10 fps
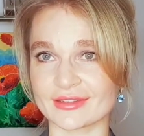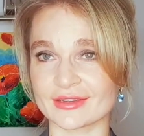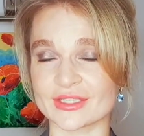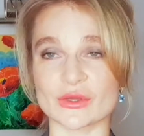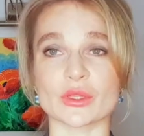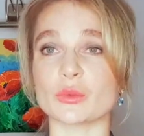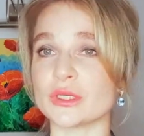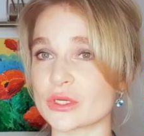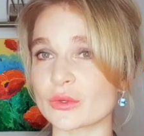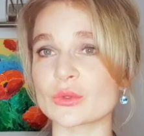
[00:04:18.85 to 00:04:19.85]
so that we
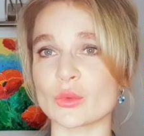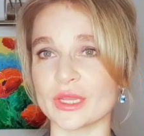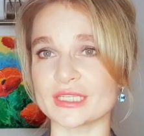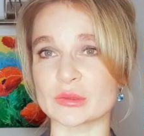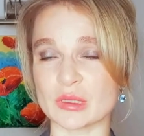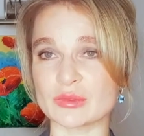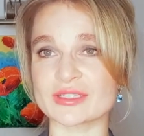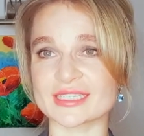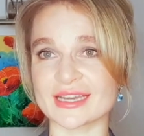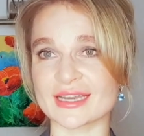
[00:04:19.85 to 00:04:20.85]
don't waste
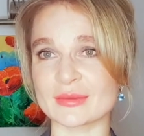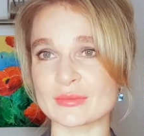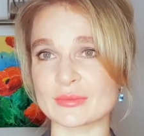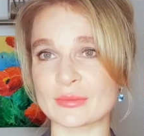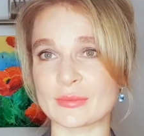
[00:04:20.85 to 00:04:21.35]
people's time